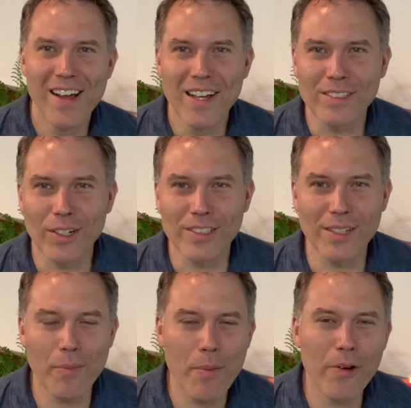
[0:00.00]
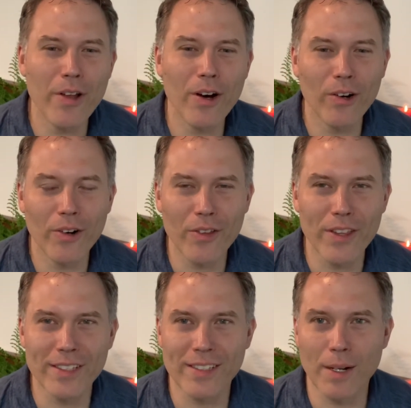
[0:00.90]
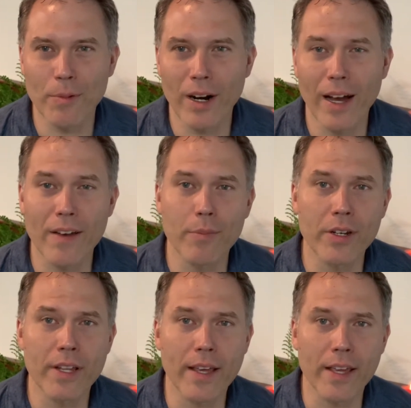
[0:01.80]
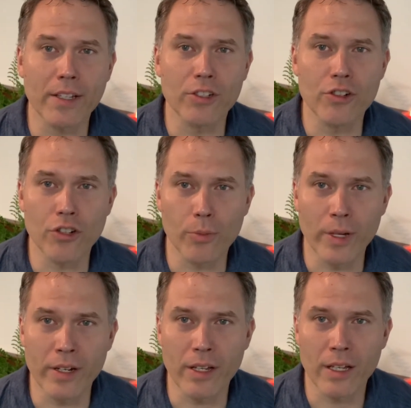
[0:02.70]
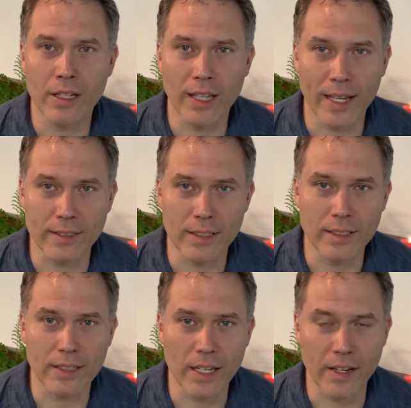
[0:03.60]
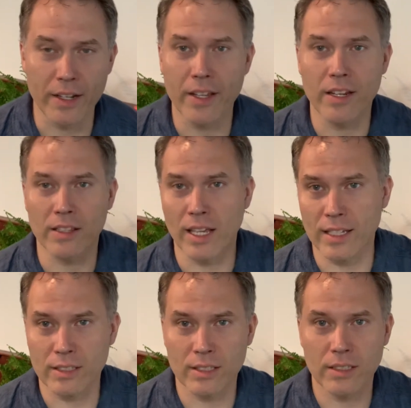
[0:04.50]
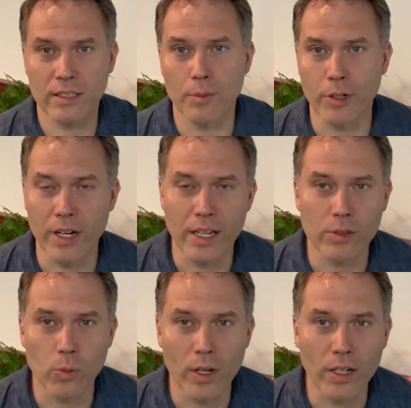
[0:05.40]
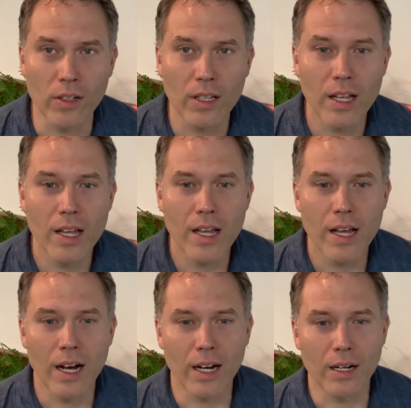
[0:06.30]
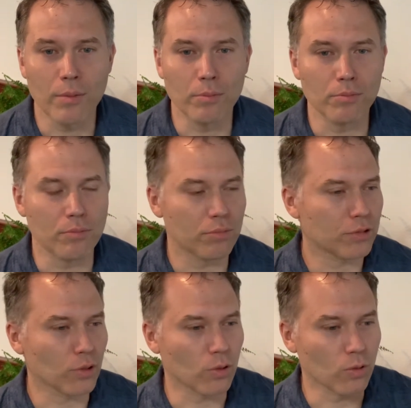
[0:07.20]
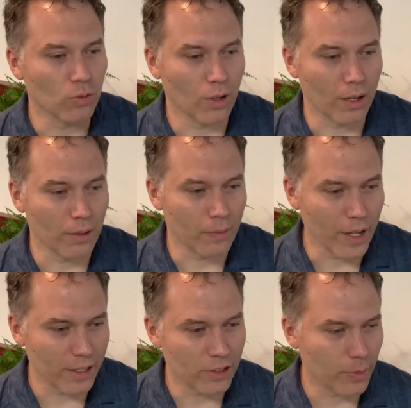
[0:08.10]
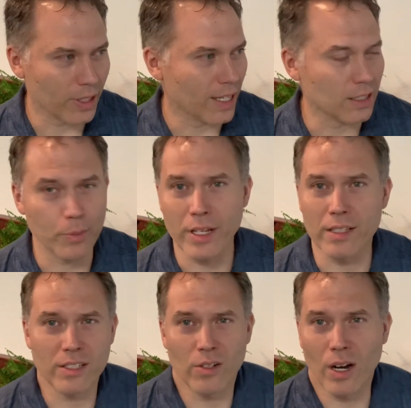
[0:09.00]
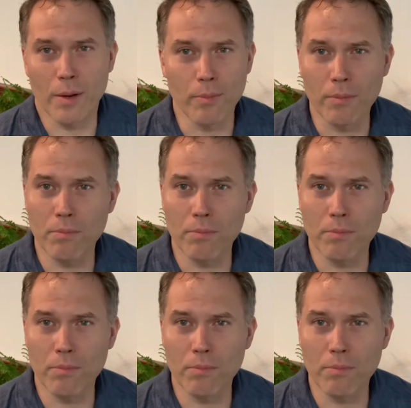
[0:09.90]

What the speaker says: as some people know, this summer I have been taking German classes. I did it last summer as well. So I'm taking German classes because, I'm